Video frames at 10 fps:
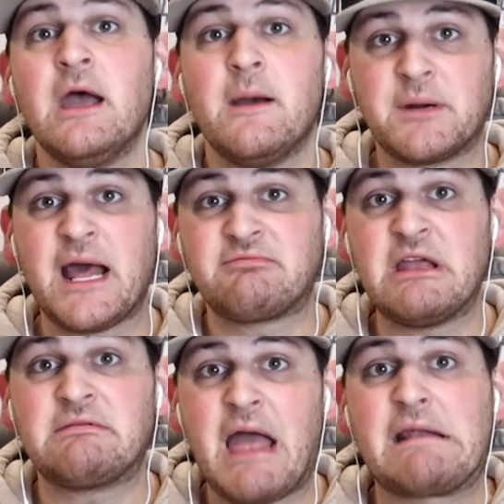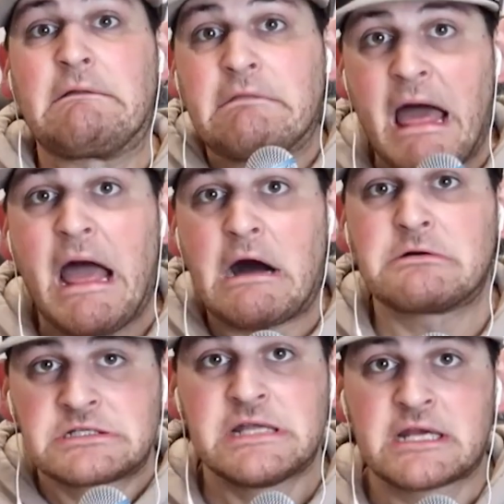but I think that
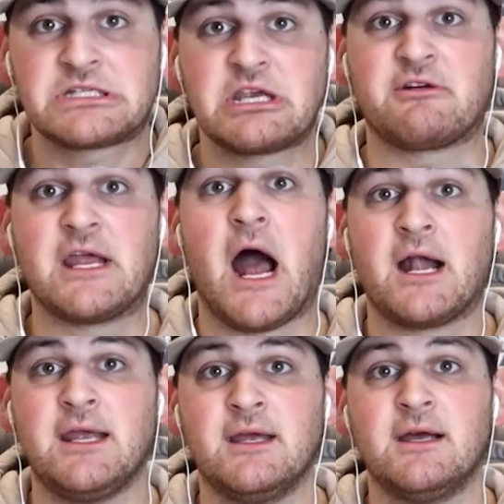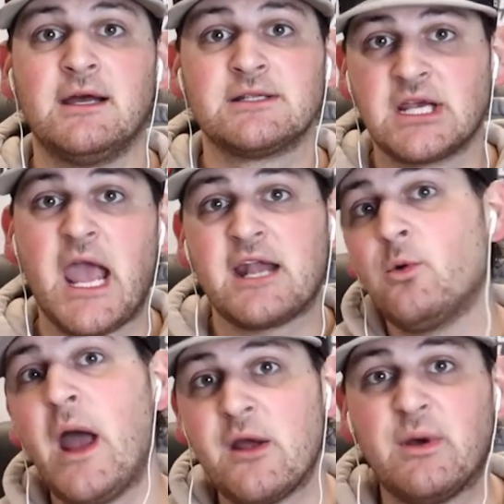allows Nick Sirianni to get
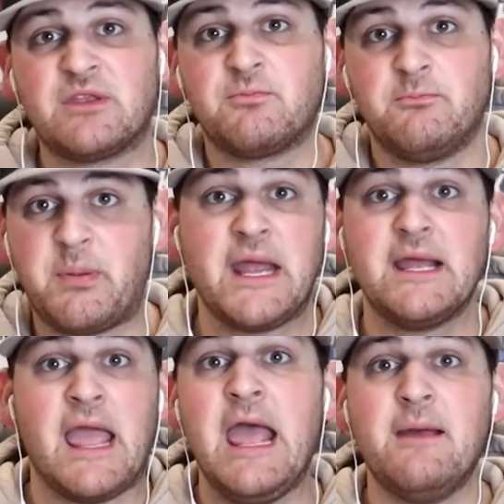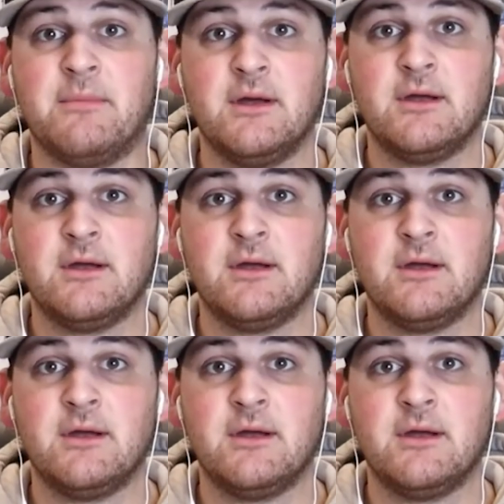away with being him.